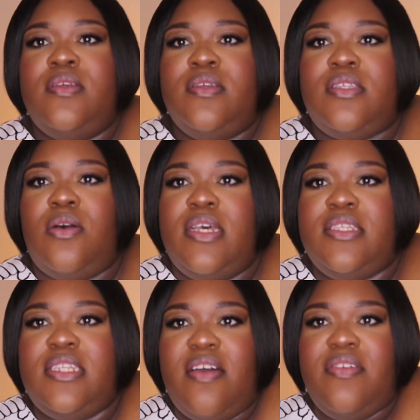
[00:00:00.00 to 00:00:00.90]
So
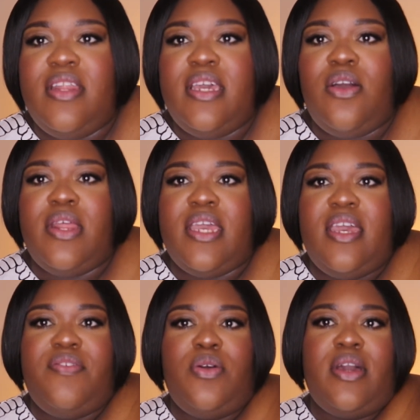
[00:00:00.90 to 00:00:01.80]
it's definitely going to
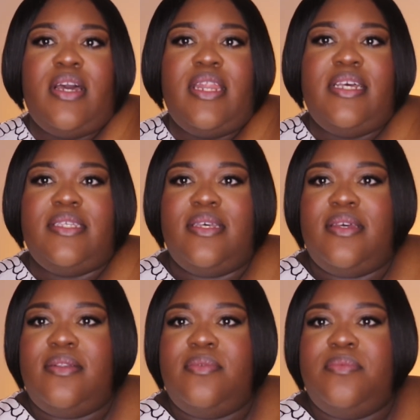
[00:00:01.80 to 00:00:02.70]
give you a
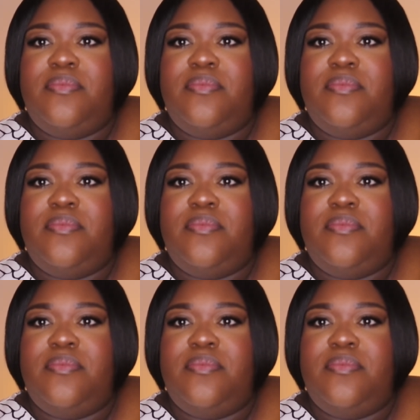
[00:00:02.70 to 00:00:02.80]
glisten.